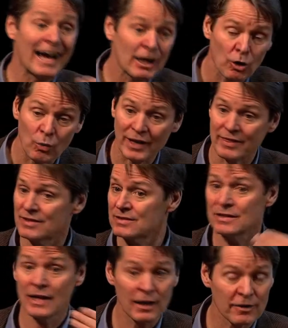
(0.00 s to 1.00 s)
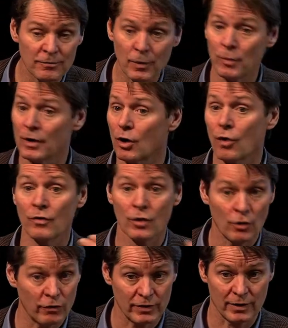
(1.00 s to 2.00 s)
echoing this negative moment over
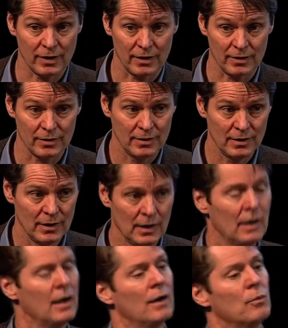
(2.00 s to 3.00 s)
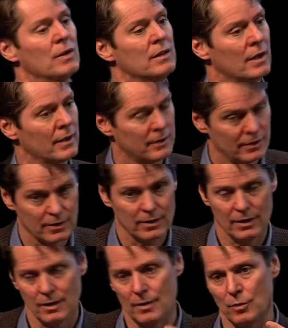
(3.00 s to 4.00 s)
and over again. We like in
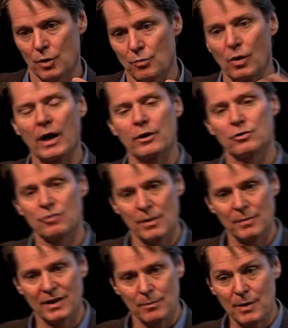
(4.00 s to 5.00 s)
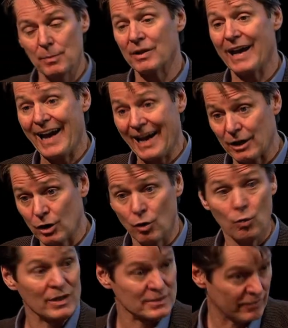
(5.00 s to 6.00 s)
our more broader treatment to get people to
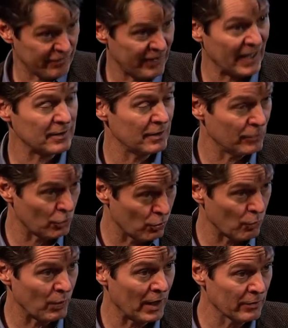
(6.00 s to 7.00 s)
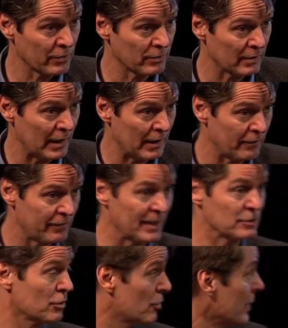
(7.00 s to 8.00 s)
echo what's effective and going well in their life,
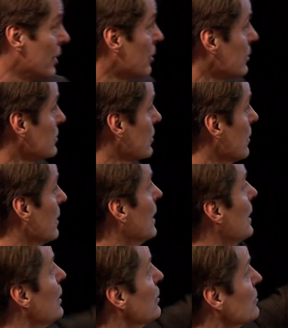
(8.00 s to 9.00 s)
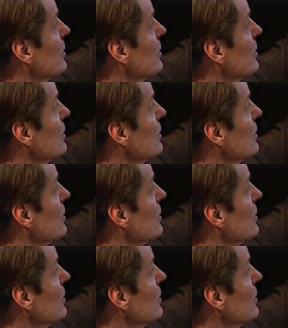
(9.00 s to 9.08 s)
that sort of rehearsal. You